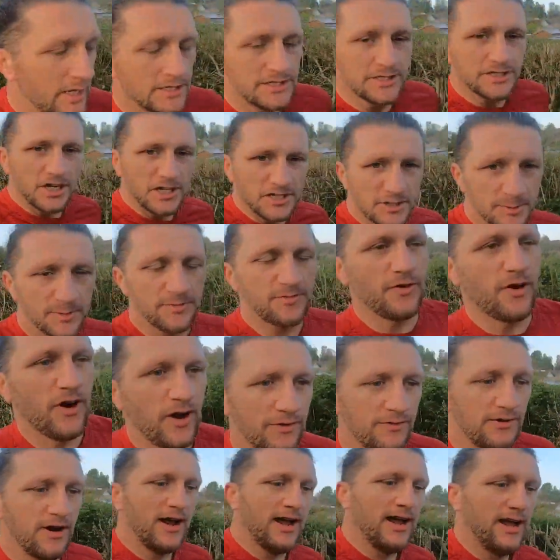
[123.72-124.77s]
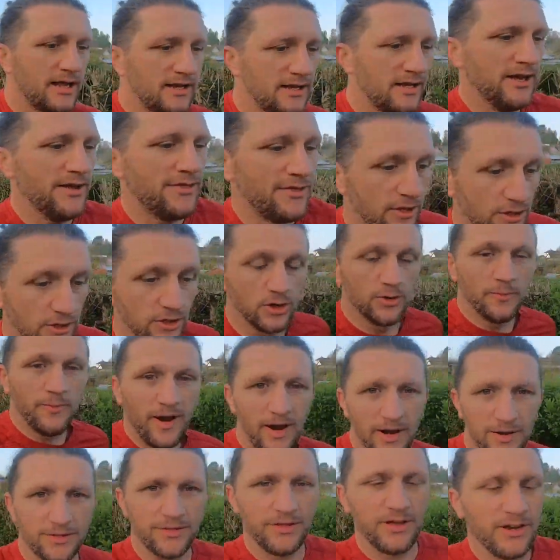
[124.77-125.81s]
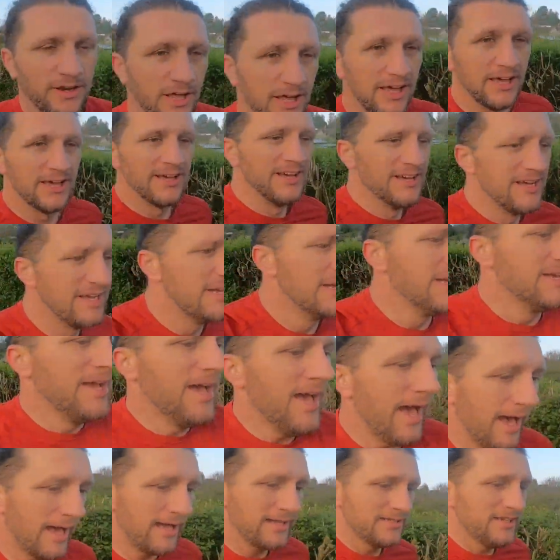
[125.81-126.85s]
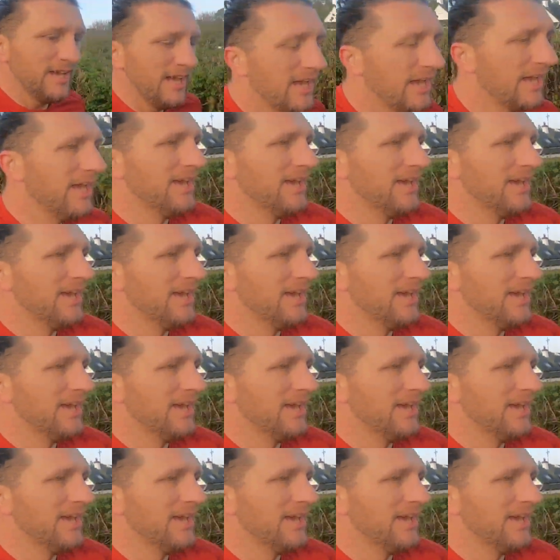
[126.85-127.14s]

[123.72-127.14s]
just before I ran the New York Marathon. And